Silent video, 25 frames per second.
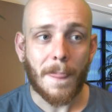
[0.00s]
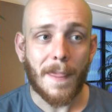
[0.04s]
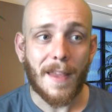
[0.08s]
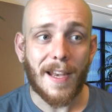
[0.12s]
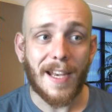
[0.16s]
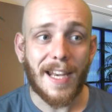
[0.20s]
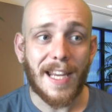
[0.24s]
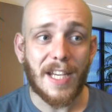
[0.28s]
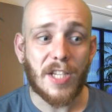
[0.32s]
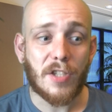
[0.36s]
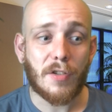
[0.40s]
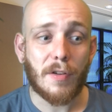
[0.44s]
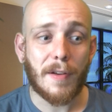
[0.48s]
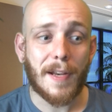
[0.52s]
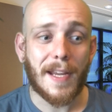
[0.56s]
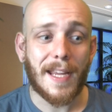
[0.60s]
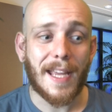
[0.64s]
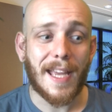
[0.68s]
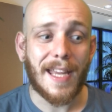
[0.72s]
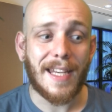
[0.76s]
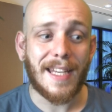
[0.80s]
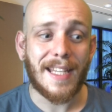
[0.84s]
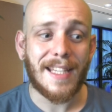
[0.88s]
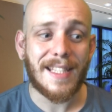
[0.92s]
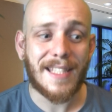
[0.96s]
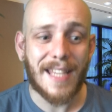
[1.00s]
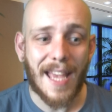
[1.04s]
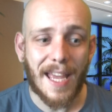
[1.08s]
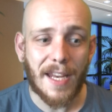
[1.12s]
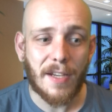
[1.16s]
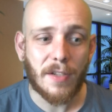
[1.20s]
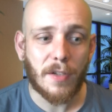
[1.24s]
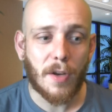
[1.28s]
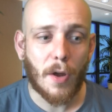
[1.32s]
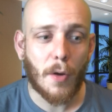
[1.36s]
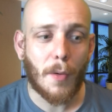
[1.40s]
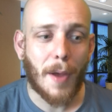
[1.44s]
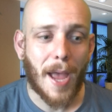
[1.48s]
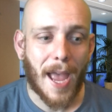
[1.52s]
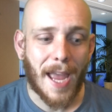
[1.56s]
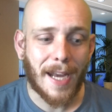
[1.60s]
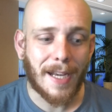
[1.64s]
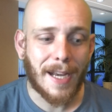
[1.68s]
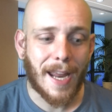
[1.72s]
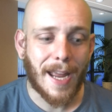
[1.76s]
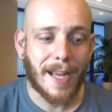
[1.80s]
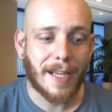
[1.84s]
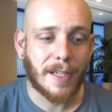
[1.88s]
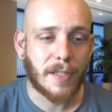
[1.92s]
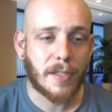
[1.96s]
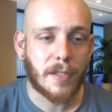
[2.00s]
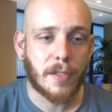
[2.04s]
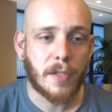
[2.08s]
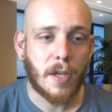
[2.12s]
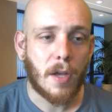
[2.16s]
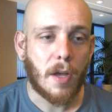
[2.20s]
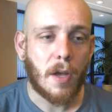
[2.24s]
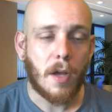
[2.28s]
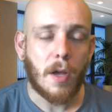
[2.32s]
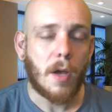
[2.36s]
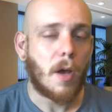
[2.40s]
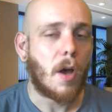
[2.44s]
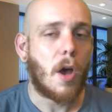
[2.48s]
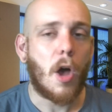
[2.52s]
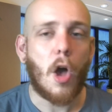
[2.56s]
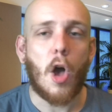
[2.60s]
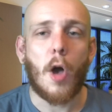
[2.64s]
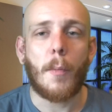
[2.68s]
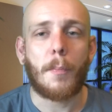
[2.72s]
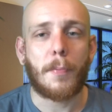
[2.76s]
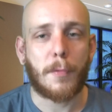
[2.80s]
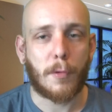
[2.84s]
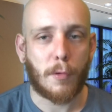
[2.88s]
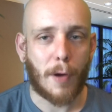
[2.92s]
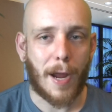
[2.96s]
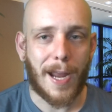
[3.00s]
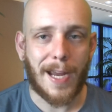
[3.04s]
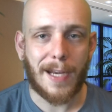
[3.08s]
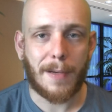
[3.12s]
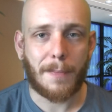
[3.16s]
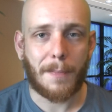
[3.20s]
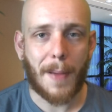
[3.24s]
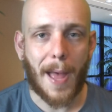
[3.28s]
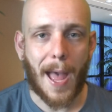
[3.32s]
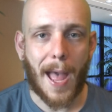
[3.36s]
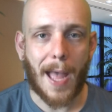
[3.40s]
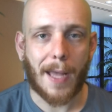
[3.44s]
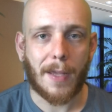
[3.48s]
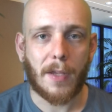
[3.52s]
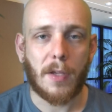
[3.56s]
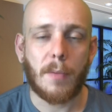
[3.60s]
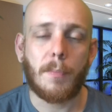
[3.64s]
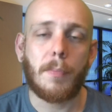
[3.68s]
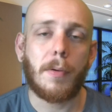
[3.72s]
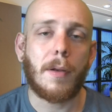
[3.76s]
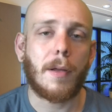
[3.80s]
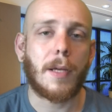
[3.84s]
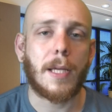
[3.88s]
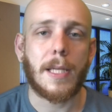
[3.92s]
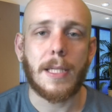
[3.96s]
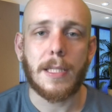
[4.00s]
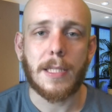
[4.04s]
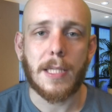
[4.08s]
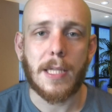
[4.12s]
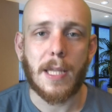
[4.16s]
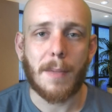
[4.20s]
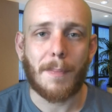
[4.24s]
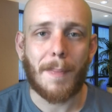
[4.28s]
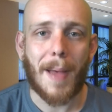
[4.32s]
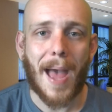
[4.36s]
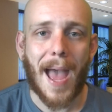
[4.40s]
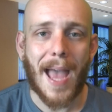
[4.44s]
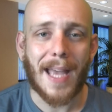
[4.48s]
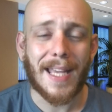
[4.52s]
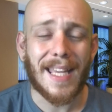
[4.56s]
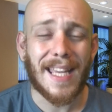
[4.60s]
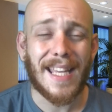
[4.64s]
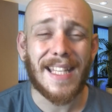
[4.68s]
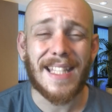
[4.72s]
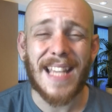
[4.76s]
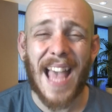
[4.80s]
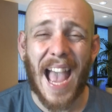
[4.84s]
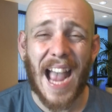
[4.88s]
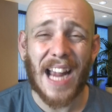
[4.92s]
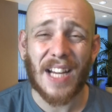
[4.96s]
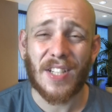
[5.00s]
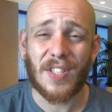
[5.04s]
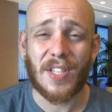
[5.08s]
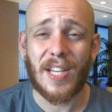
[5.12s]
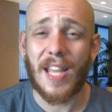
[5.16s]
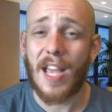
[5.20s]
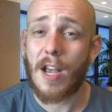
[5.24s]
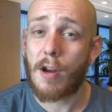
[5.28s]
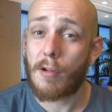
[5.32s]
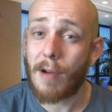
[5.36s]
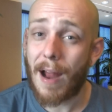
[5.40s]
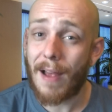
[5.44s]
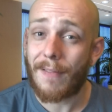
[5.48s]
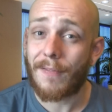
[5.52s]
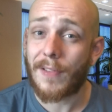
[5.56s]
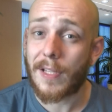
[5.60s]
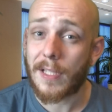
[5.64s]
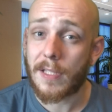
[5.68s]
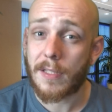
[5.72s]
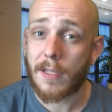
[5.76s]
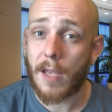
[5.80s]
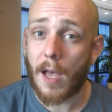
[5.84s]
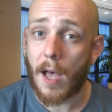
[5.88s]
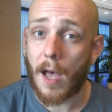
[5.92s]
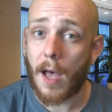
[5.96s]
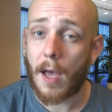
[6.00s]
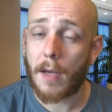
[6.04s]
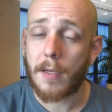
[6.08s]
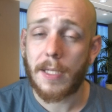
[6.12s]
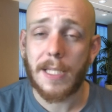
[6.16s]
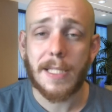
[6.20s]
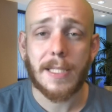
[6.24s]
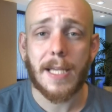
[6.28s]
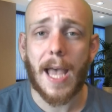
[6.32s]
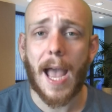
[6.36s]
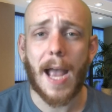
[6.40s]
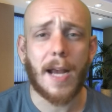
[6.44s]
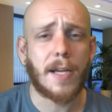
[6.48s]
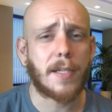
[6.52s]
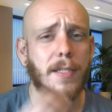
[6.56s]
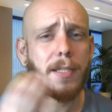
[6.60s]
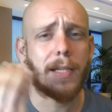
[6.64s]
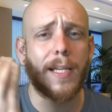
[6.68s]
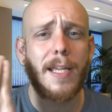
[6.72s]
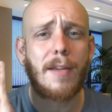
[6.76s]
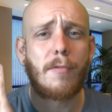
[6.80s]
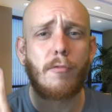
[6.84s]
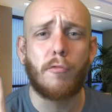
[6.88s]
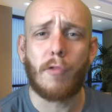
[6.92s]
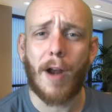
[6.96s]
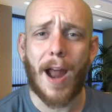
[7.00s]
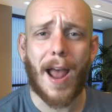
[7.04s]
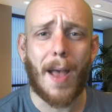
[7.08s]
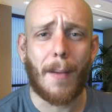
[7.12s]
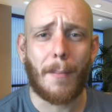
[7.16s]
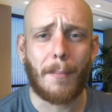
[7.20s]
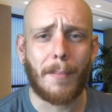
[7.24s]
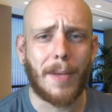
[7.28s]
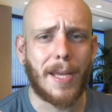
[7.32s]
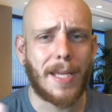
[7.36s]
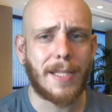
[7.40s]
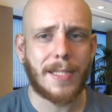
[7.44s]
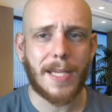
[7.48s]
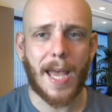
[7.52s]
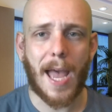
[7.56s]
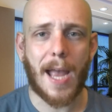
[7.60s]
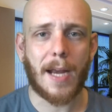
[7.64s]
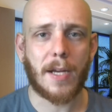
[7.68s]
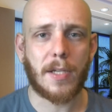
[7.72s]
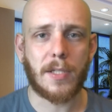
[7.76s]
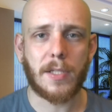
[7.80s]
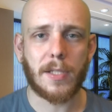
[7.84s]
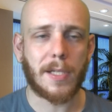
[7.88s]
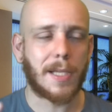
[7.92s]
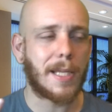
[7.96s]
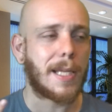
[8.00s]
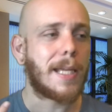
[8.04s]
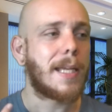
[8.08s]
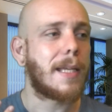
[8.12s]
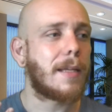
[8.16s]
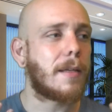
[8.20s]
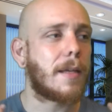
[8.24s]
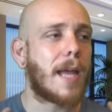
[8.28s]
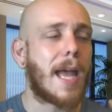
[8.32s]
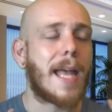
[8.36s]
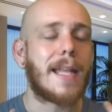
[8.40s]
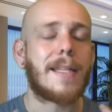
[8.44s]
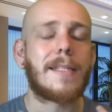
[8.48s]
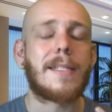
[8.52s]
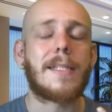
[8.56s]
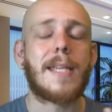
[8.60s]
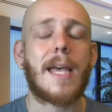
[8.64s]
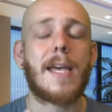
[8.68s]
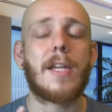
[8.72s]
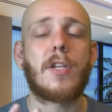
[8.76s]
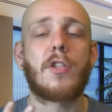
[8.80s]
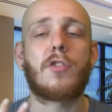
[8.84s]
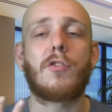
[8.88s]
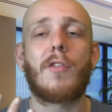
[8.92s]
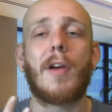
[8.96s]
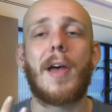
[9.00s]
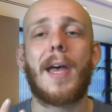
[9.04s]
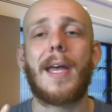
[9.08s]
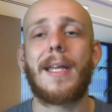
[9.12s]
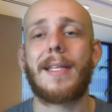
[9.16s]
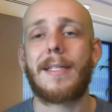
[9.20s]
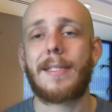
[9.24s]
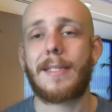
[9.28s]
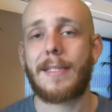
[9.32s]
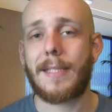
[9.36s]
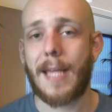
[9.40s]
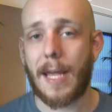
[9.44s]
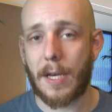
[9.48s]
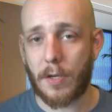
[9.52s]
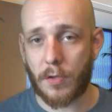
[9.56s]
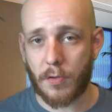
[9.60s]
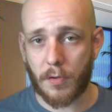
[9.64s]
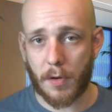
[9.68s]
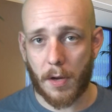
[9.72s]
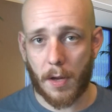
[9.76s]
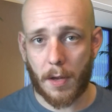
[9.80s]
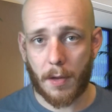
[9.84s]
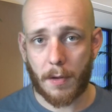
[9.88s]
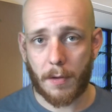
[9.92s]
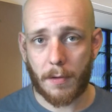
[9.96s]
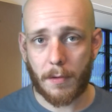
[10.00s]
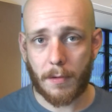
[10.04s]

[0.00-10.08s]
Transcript: Literally a Nintendo NX upgrade pack you plug into the back, it's actually a graphics card, it's actually RAM, it's actually etc, etc.